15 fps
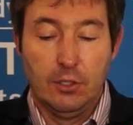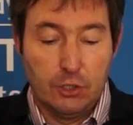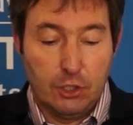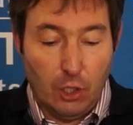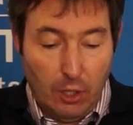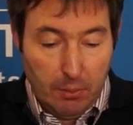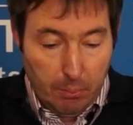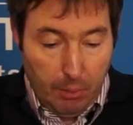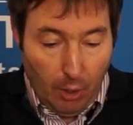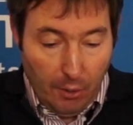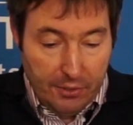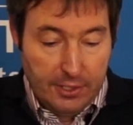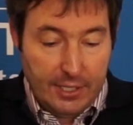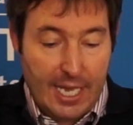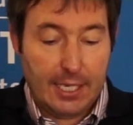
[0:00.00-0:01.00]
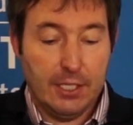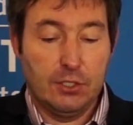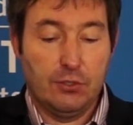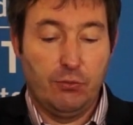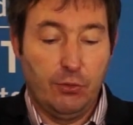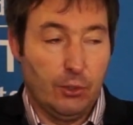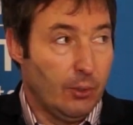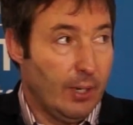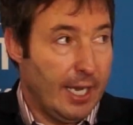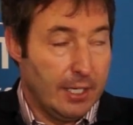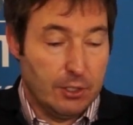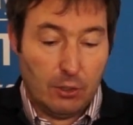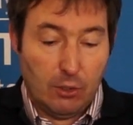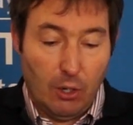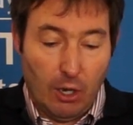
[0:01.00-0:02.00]
So on both Dennett's view
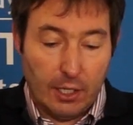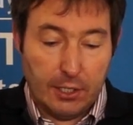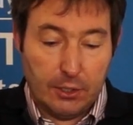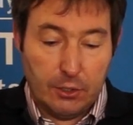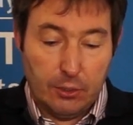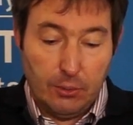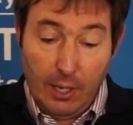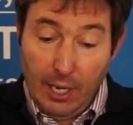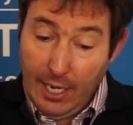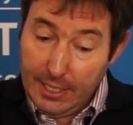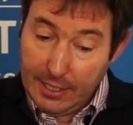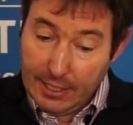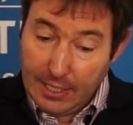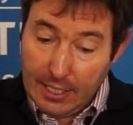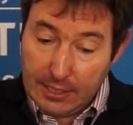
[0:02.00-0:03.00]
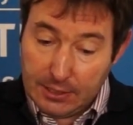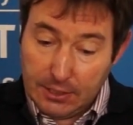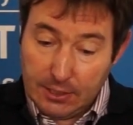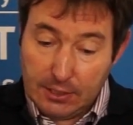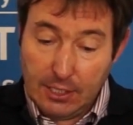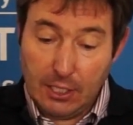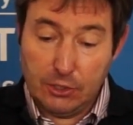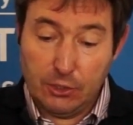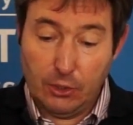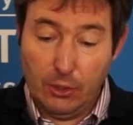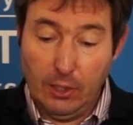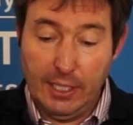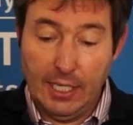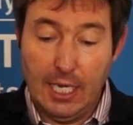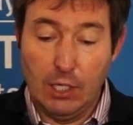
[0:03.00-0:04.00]
and according to Heidegger, as discussed
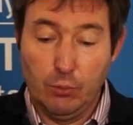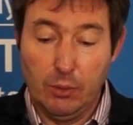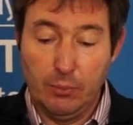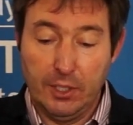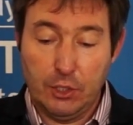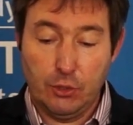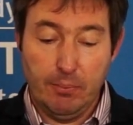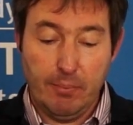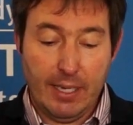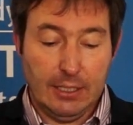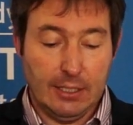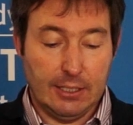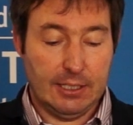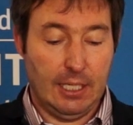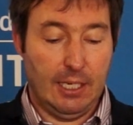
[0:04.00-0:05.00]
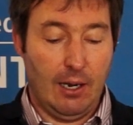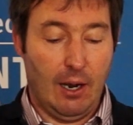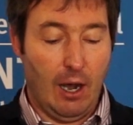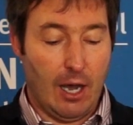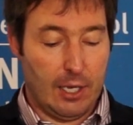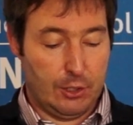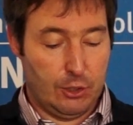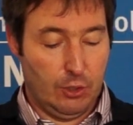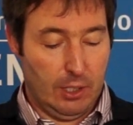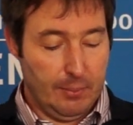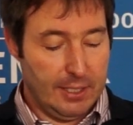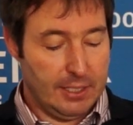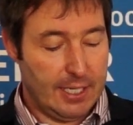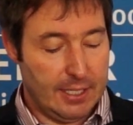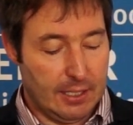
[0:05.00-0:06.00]
earlier, it will be tremendously hard to
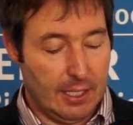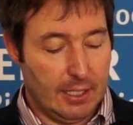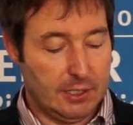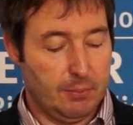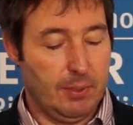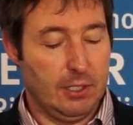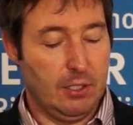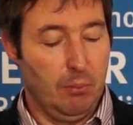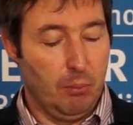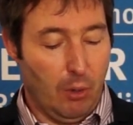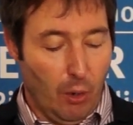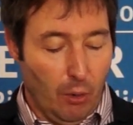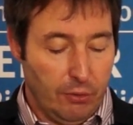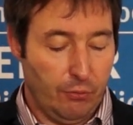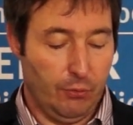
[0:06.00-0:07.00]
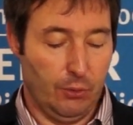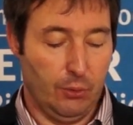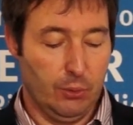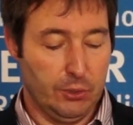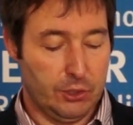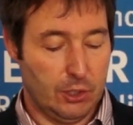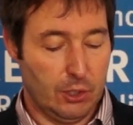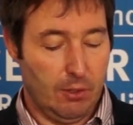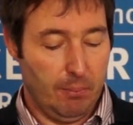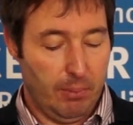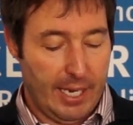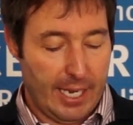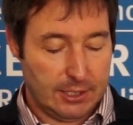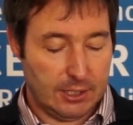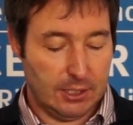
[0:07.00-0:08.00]
imitate us, but on both views, the
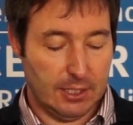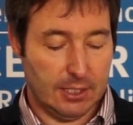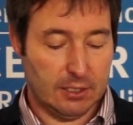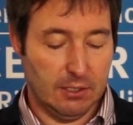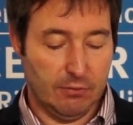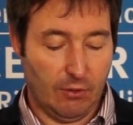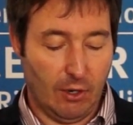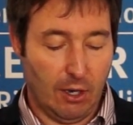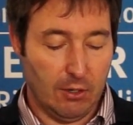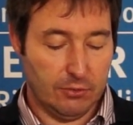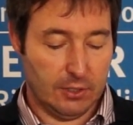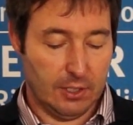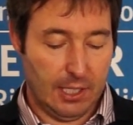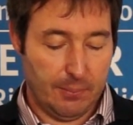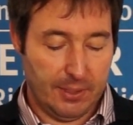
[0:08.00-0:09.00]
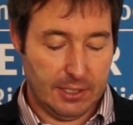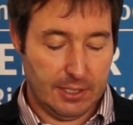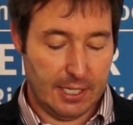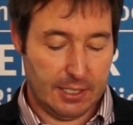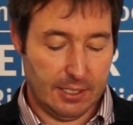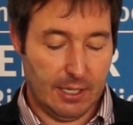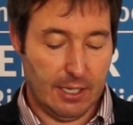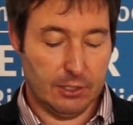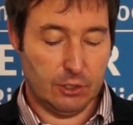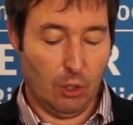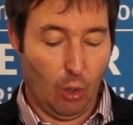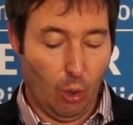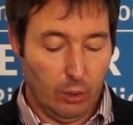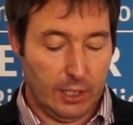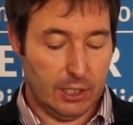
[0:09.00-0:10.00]
complexities involved in imitating us
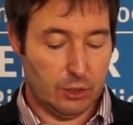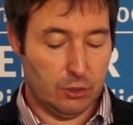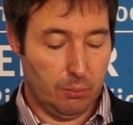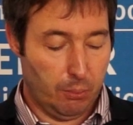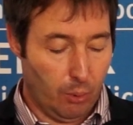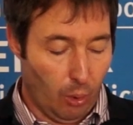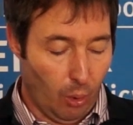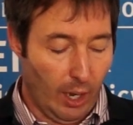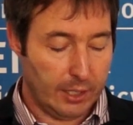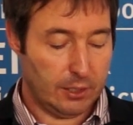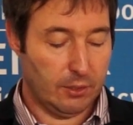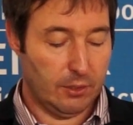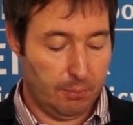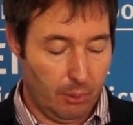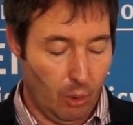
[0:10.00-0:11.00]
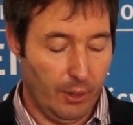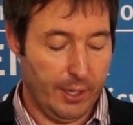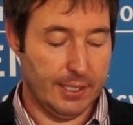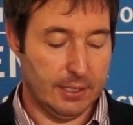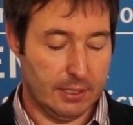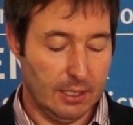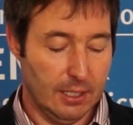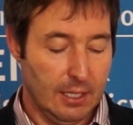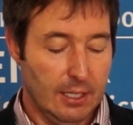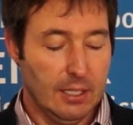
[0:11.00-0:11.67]
only support the point